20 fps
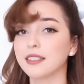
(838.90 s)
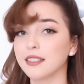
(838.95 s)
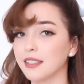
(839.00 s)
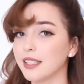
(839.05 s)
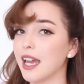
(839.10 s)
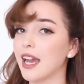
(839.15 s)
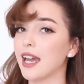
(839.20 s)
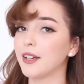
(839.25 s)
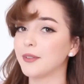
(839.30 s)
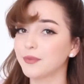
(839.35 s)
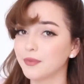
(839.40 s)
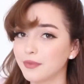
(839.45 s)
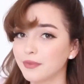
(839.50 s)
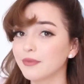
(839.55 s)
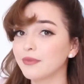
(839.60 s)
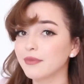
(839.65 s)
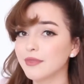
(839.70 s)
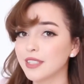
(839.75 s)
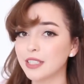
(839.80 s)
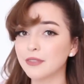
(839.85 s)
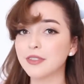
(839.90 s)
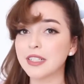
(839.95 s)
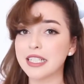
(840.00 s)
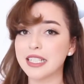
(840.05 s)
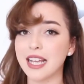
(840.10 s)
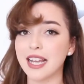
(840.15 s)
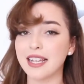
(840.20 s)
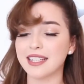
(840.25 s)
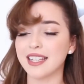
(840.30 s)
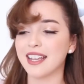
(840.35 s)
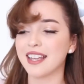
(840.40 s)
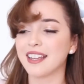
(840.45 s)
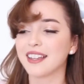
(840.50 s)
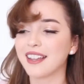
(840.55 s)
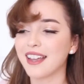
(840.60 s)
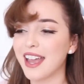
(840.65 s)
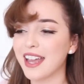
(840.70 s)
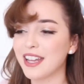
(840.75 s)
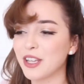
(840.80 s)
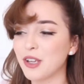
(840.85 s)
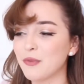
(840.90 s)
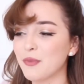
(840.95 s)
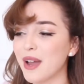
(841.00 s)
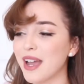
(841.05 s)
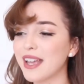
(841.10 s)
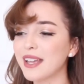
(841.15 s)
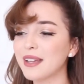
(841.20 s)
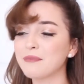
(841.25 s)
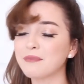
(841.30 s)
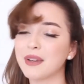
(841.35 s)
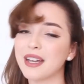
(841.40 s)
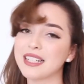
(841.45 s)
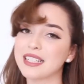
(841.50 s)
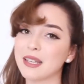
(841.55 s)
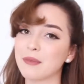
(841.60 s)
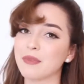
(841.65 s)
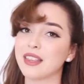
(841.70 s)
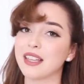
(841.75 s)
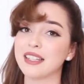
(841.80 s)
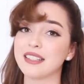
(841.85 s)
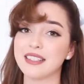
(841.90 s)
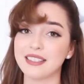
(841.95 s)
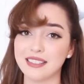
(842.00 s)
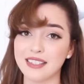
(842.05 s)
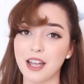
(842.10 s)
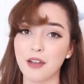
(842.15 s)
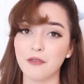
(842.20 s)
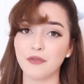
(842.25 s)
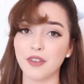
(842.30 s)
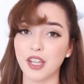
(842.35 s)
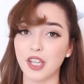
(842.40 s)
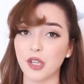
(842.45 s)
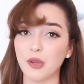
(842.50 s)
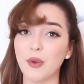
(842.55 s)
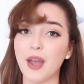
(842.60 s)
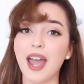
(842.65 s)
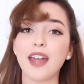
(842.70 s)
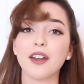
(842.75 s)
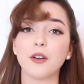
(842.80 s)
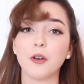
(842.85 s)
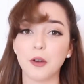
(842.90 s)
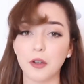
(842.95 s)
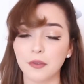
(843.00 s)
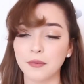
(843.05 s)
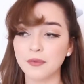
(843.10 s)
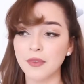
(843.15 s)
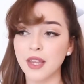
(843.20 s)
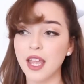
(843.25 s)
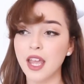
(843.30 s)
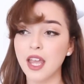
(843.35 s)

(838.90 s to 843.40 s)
yeah, different sizing, and you might buy something that does not fit you at all.